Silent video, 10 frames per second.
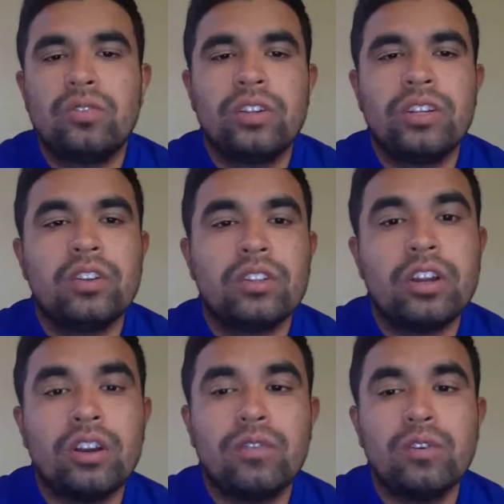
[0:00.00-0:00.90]
you're going to go to the
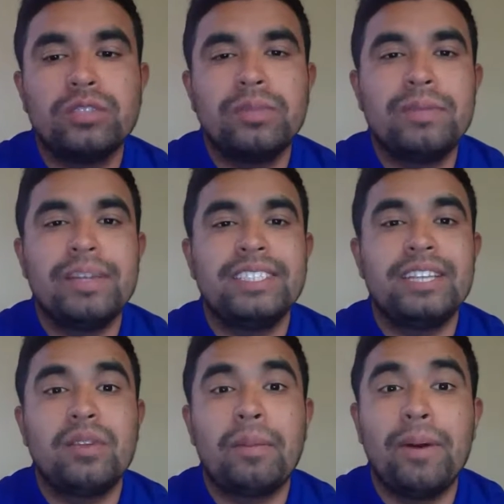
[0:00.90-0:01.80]
golf course, maybe I say
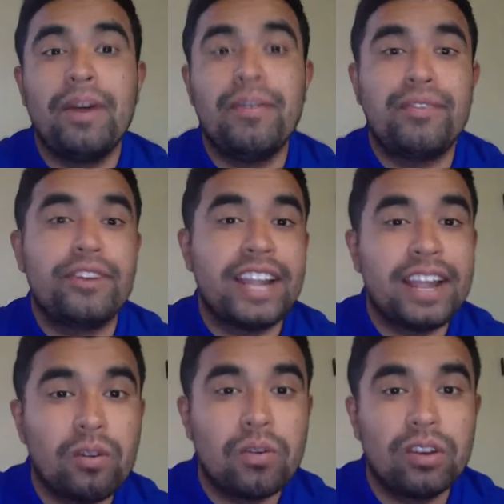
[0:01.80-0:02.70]
I want to putt for an
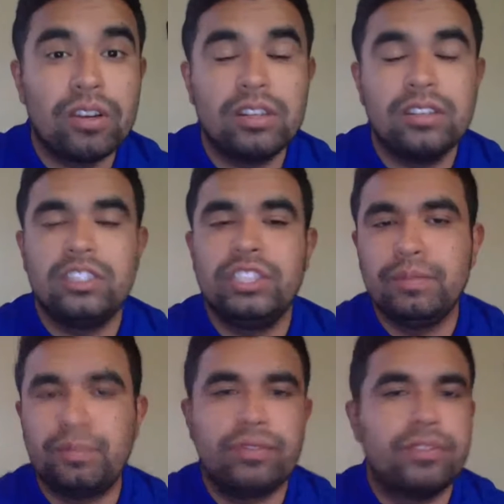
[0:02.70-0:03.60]
hour,
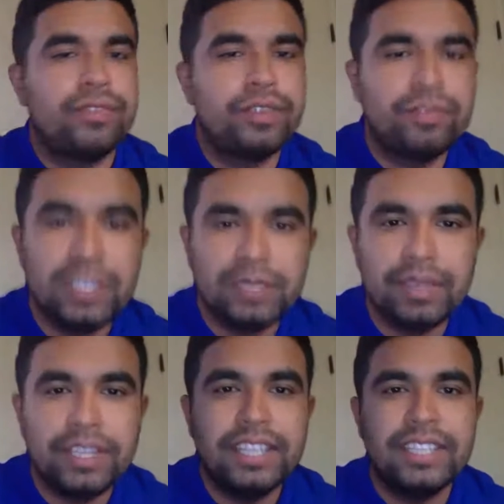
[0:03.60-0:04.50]
chip for 15
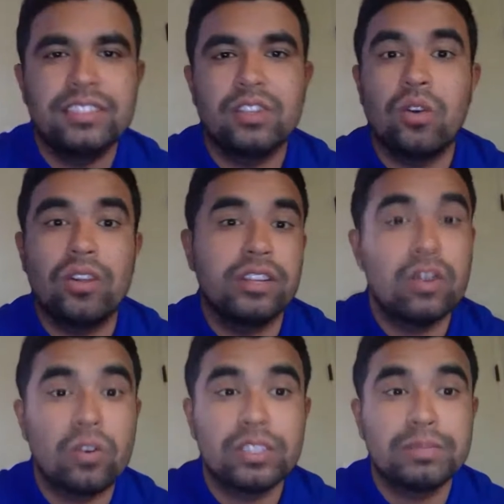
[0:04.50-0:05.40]
minutes, go on the
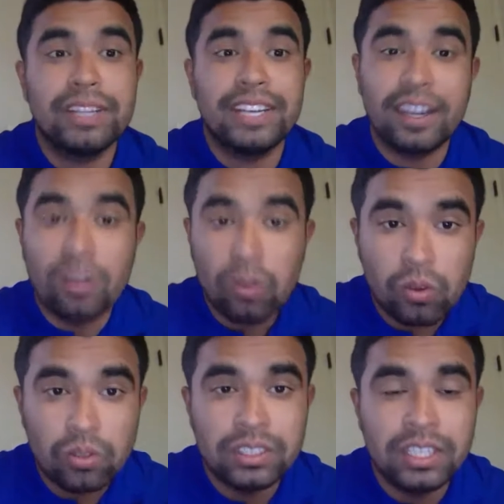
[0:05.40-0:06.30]
course, play 9
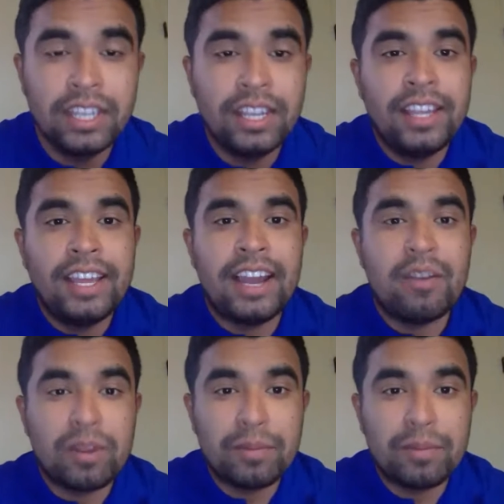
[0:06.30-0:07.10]
holes. I want to